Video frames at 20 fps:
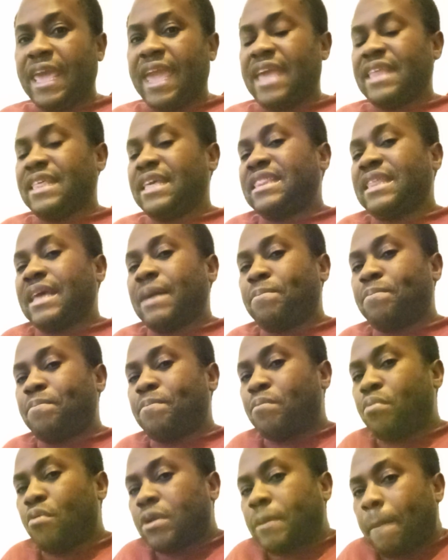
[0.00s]
And then they're
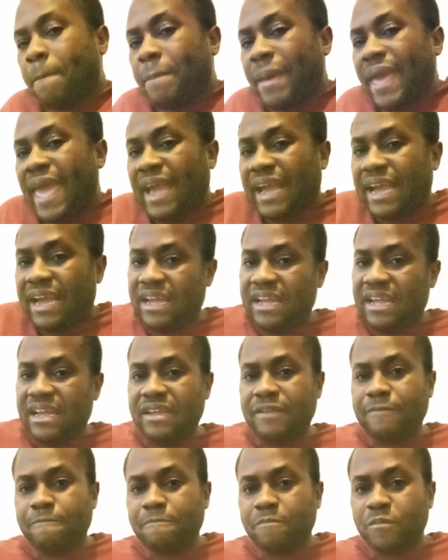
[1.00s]
put back
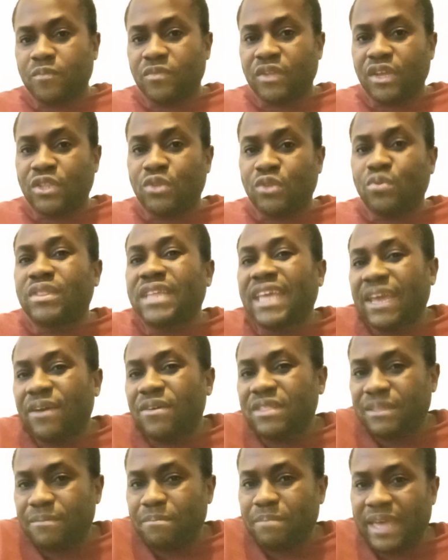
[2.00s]
to the
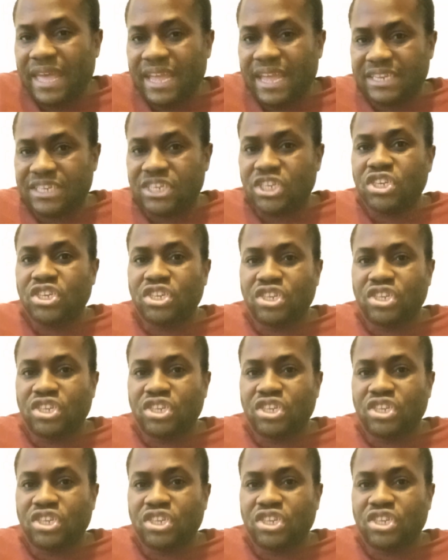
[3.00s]
healthy batch.